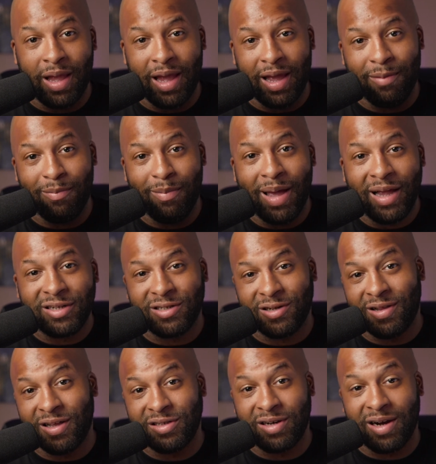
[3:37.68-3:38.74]
and make
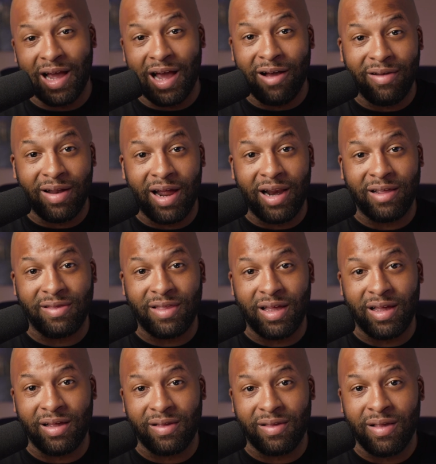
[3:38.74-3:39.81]
sure that you're outlining
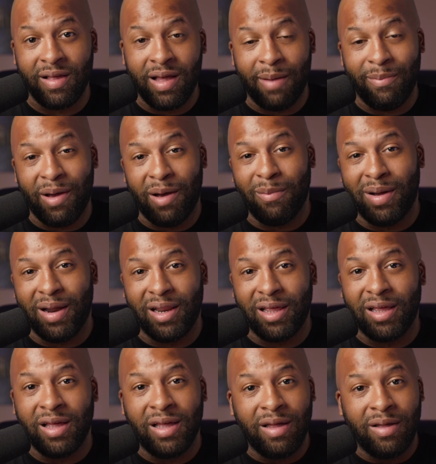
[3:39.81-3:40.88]
things about money.
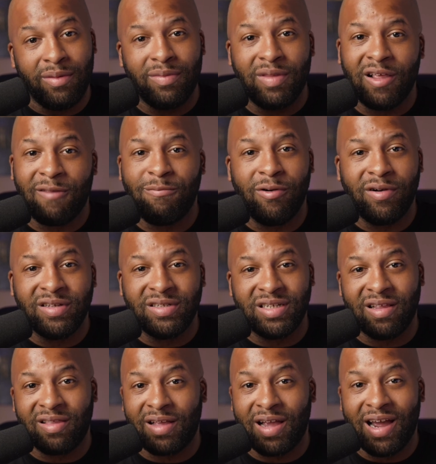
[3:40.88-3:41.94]
This point is
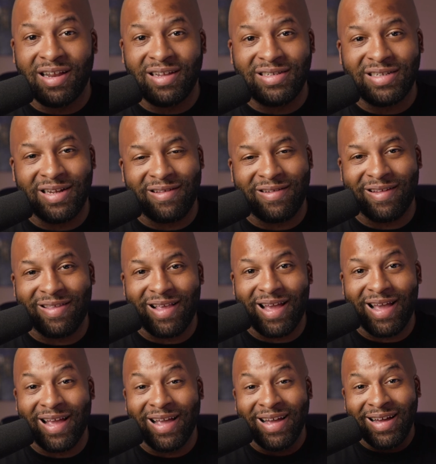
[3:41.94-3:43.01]
just kind of just to
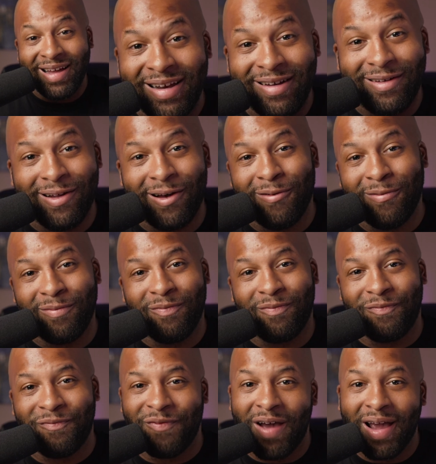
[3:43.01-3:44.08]
say, don't
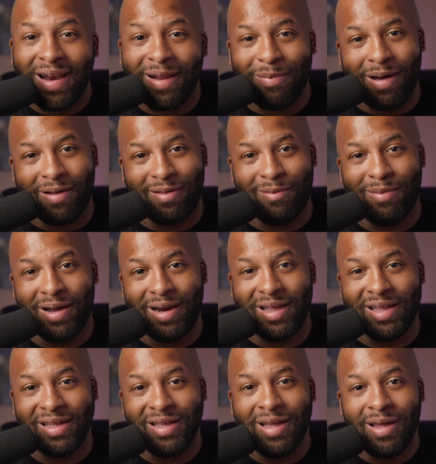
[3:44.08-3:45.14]
fight about the
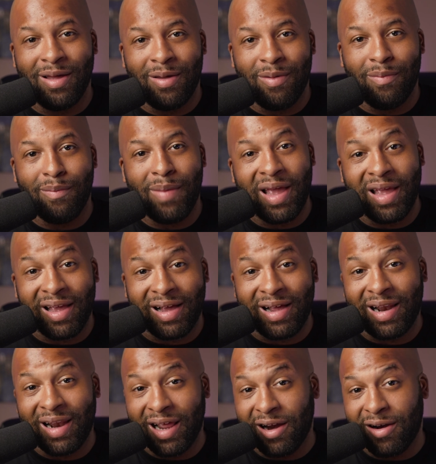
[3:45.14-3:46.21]
money. Make it
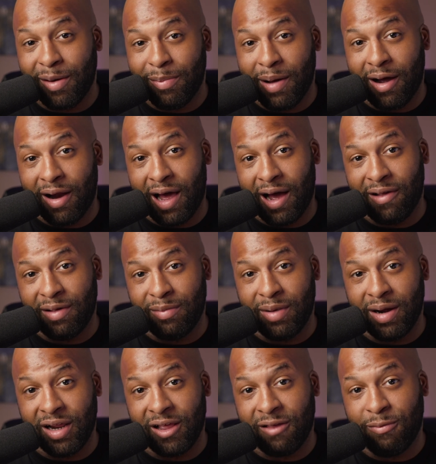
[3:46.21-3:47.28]
clear about how the
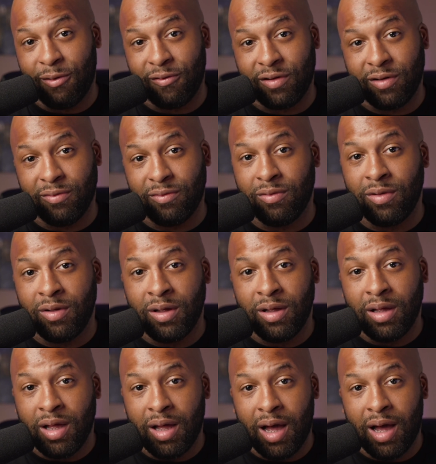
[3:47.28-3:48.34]
money is supposed to
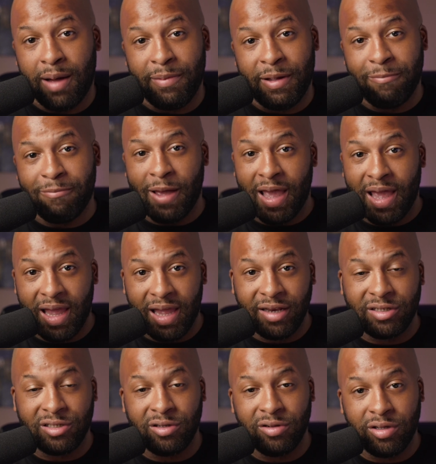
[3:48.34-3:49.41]
be
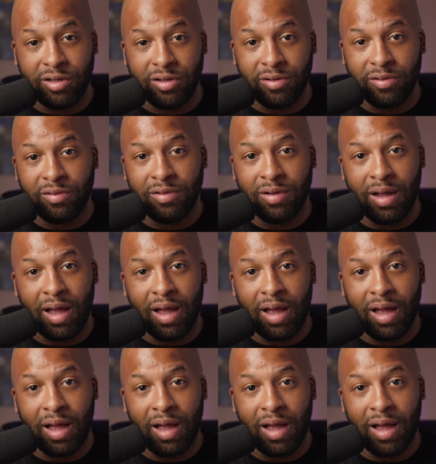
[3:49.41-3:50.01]
paid to you,